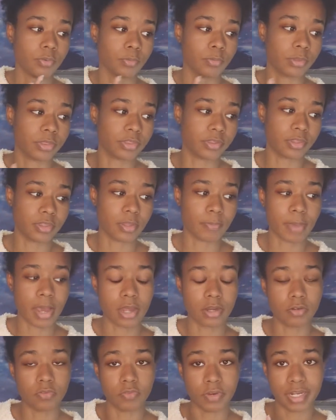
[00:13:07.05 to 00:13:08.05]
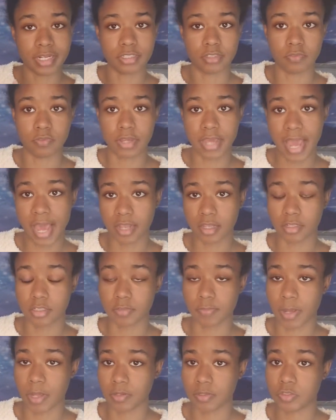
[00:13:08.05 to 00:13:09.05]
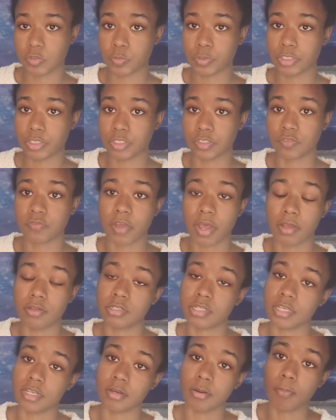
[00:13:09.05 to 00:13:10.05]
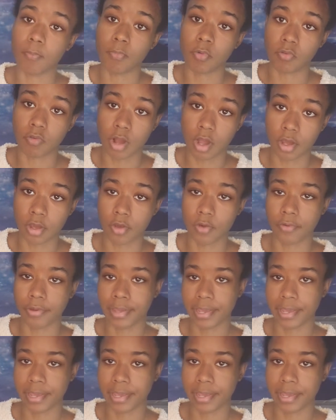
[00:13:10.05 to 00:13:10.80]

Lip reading: within the mountain range of the Atlas Mountains, which is found in Morocco,